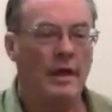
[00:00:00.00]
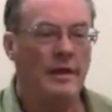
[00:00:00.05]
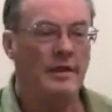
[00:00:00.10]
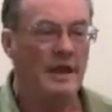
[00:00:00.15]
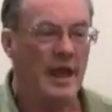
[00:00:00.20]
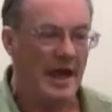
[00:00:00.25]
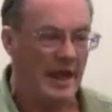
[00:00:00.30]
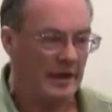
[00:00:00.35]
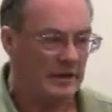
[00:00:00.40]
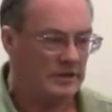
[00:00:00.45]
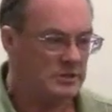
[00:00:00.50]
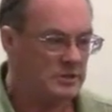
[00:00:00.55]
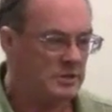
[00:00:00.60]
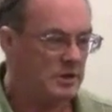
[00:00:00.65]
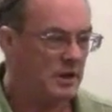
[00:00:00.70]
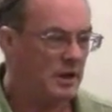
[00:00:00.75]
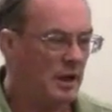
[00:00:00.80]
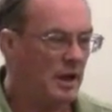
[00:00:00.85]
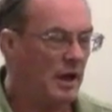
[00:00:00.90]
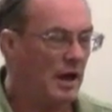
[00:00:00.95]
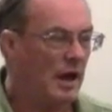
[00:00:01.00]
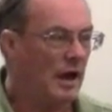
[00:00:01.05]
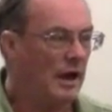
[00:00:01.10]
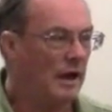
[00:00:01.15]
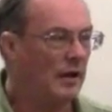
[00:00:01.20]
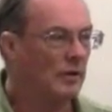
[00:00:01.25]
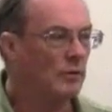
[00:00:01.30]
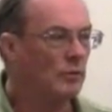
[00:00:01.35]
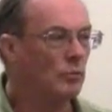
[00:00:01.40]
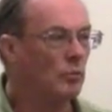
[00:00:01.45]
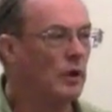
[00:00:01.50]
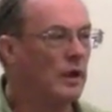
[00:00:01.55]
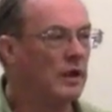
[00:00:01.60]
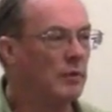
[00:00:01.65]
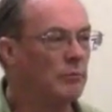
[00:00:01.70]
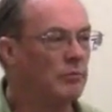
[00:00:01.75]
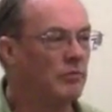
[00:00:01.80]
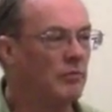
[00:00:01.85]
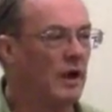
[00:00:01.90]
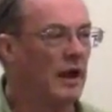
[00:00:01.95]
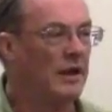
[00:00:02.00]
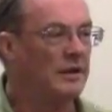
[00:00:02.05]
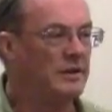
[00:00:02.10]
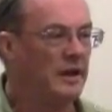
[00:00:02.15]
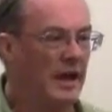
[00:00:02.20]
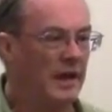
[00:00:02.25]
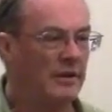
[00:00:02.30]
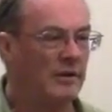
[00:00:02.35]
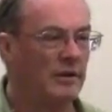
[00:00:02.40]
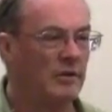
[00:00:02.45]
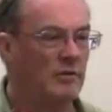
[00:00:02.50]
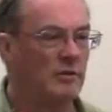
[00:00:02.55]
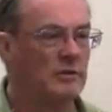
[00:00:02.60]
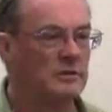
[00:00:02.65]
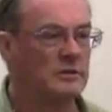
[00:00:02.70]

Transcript: Next, we can provide technical